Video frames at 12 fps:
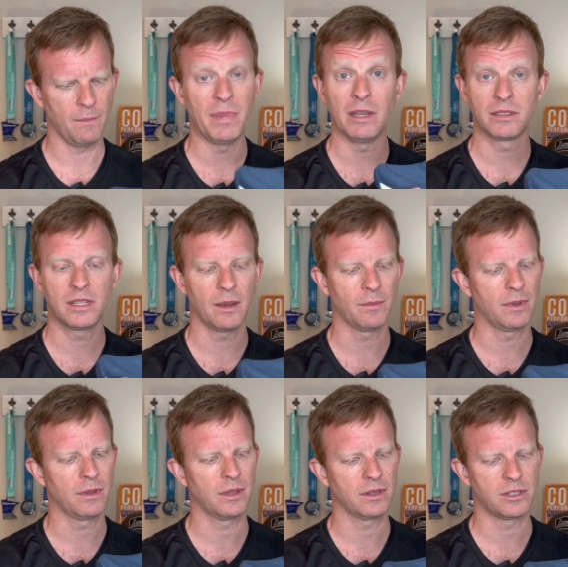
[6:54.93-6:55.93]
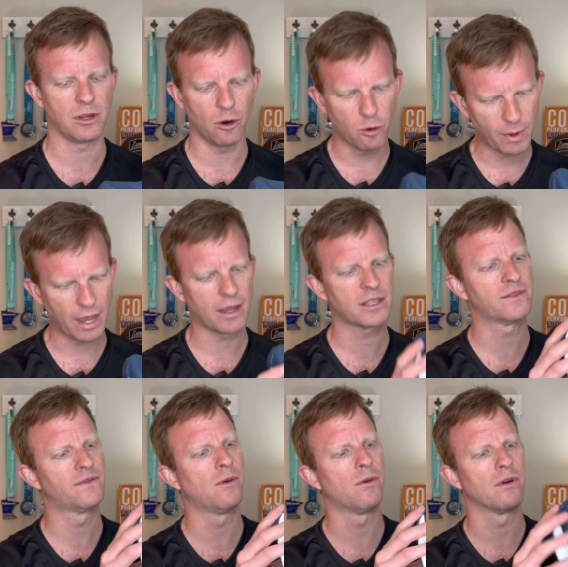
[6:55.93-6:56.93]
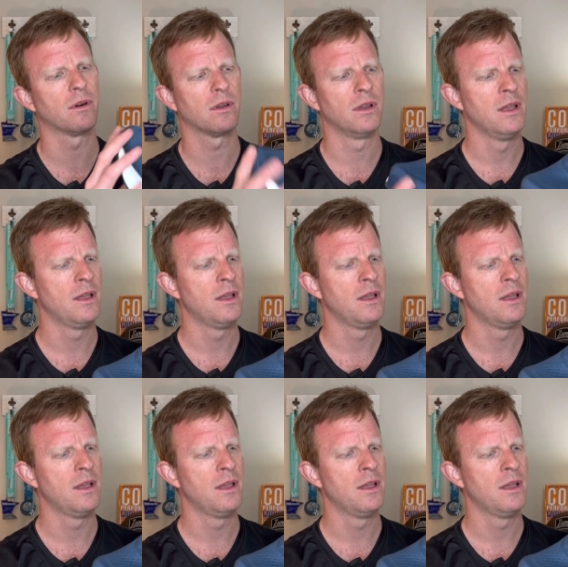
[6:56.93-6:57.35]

built up toe box for